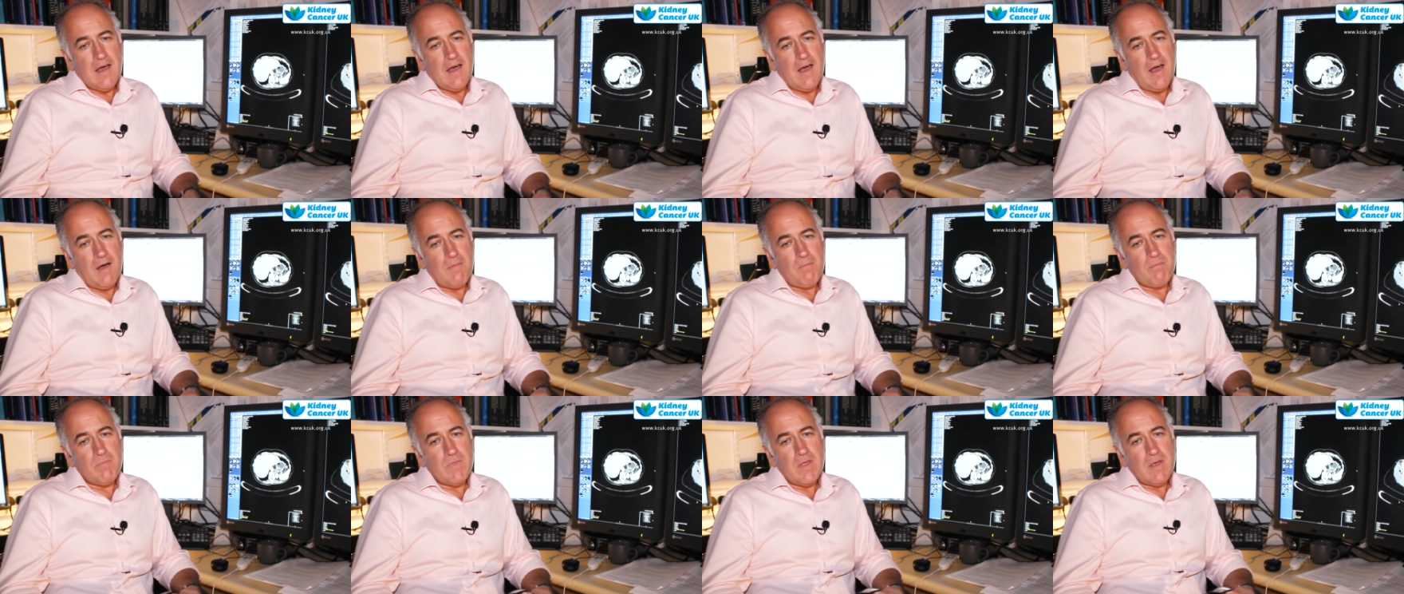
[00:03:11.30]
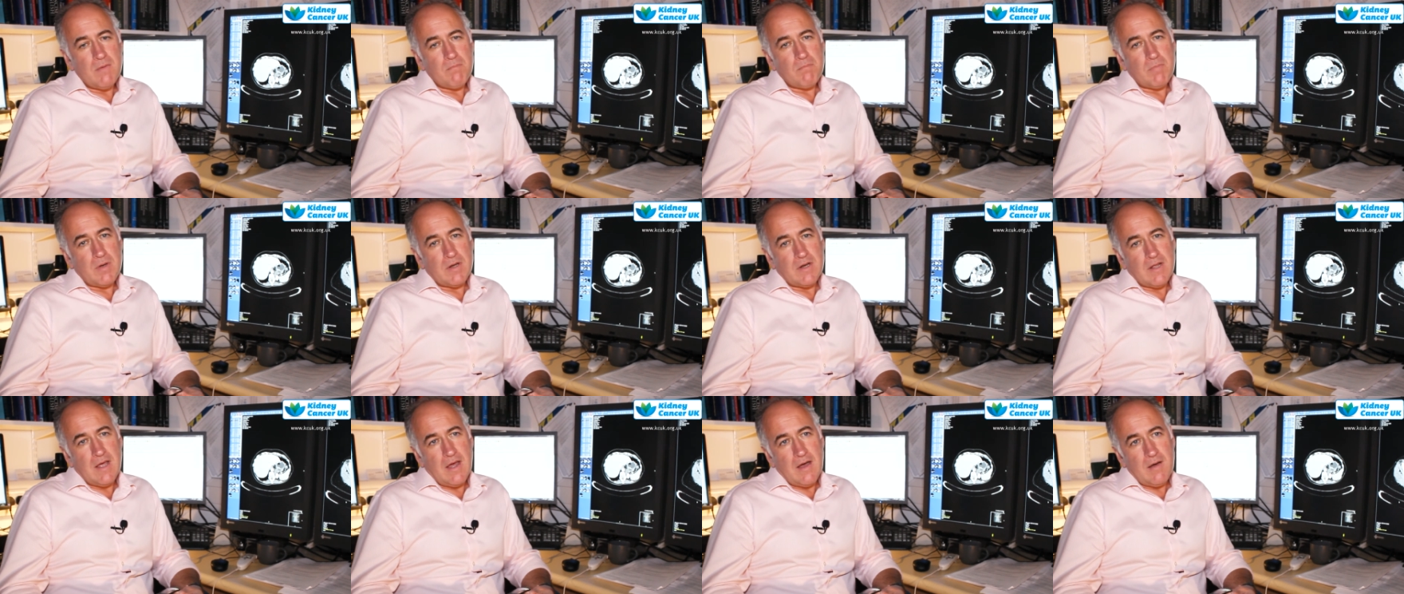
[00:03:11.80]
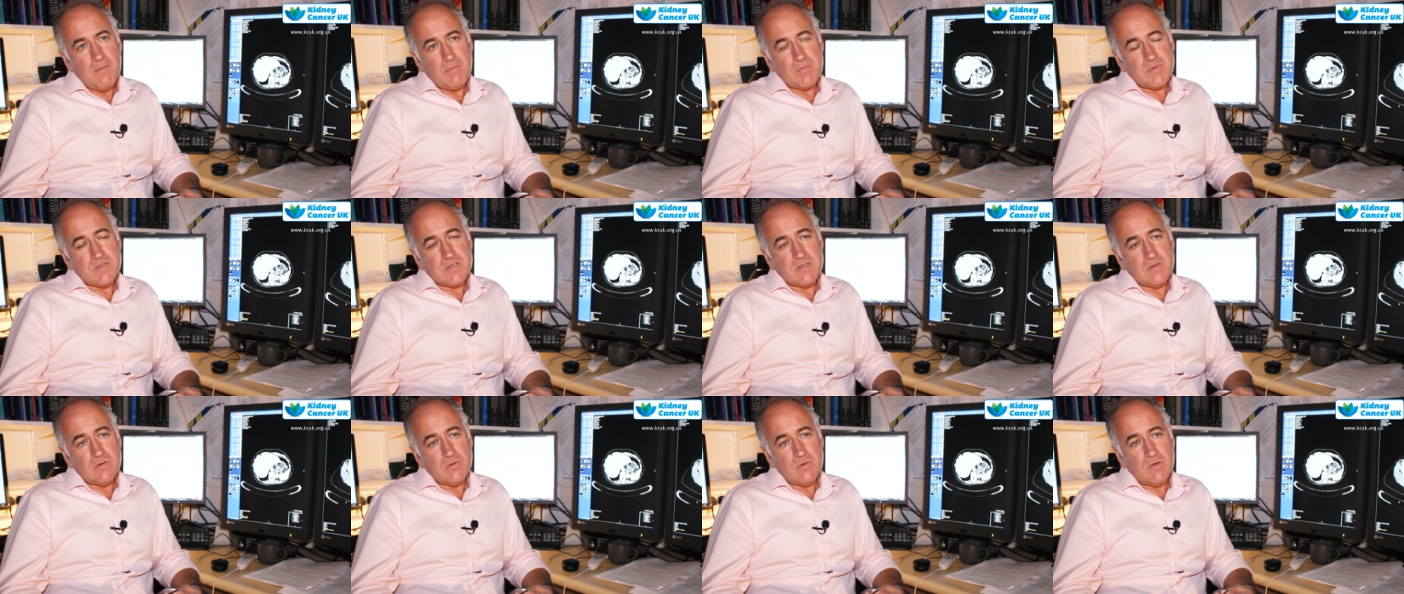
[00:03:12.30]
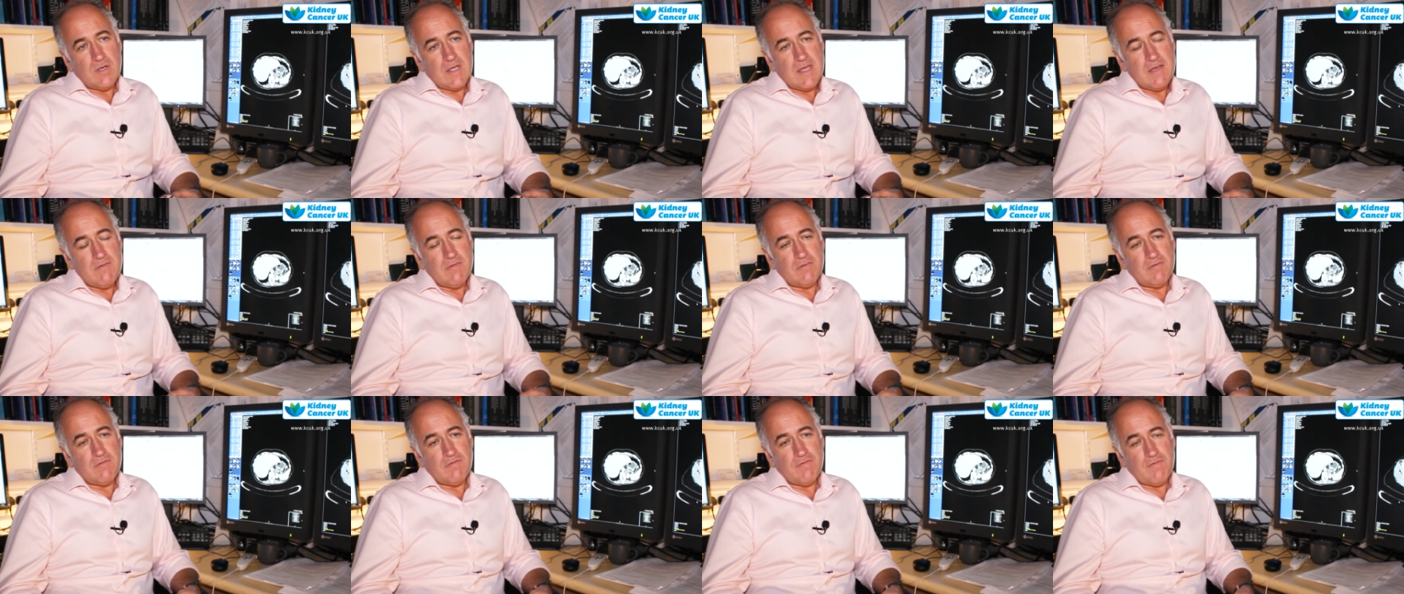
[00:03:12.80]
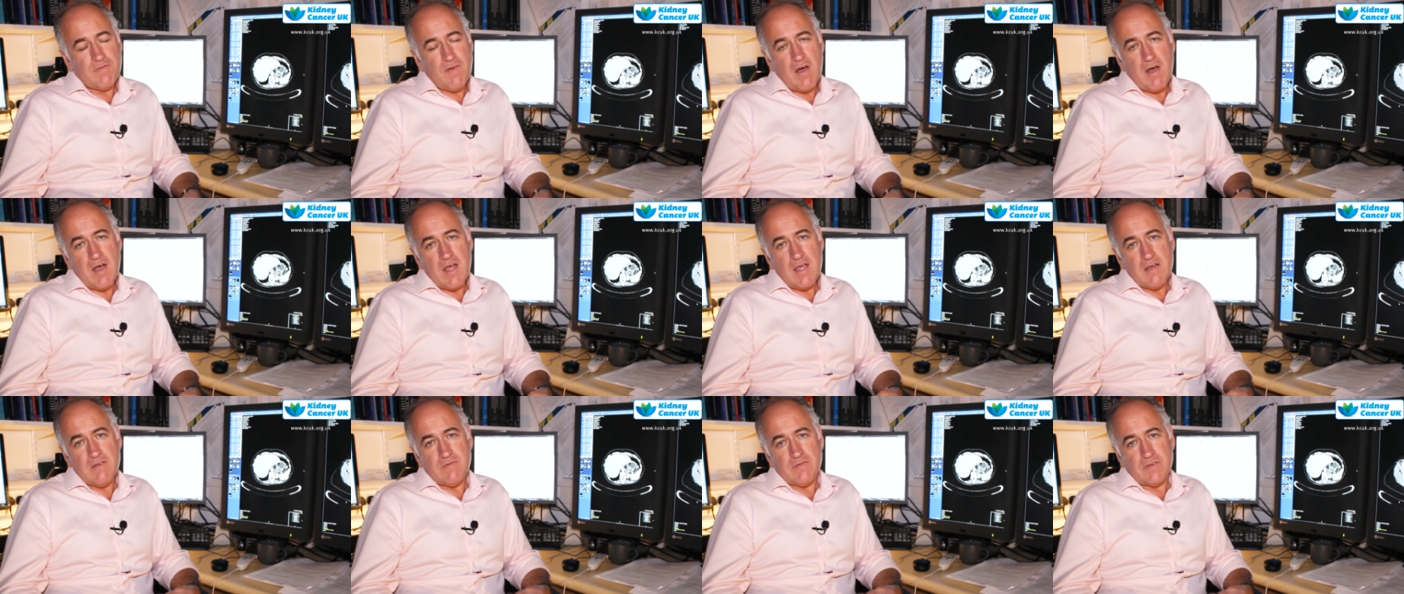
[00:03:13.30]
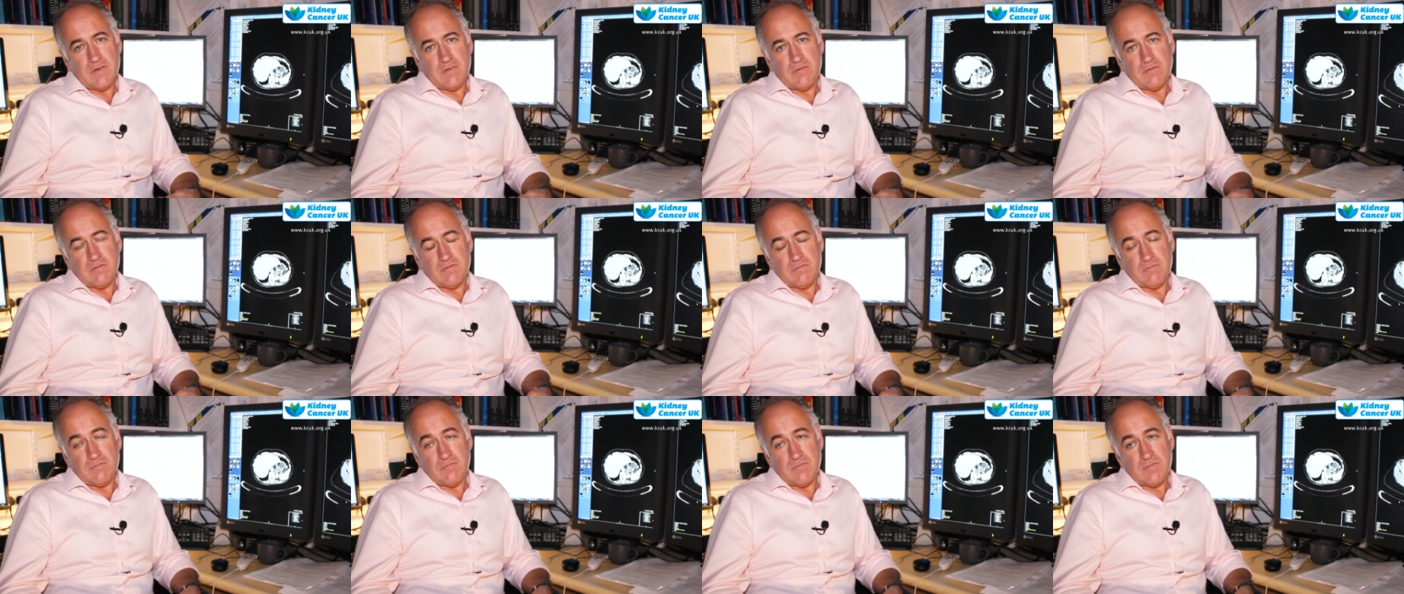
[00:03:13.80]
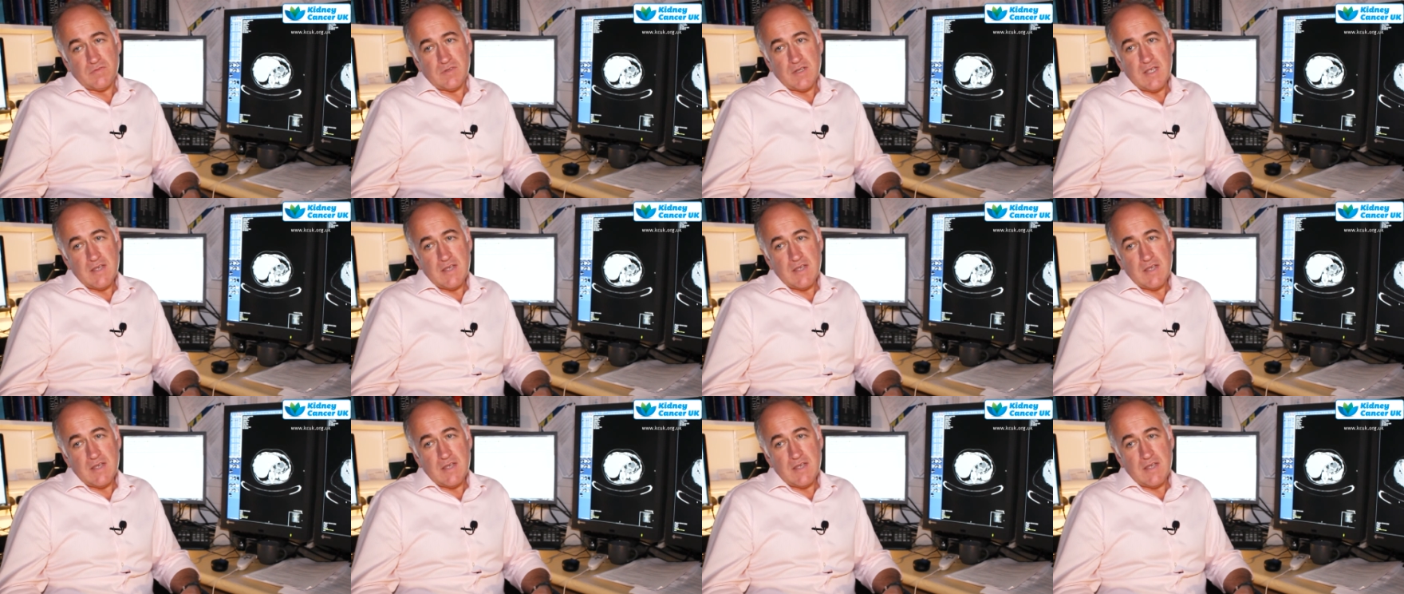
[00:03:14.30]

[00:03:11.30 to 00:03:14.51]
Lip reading: But up to even 5 and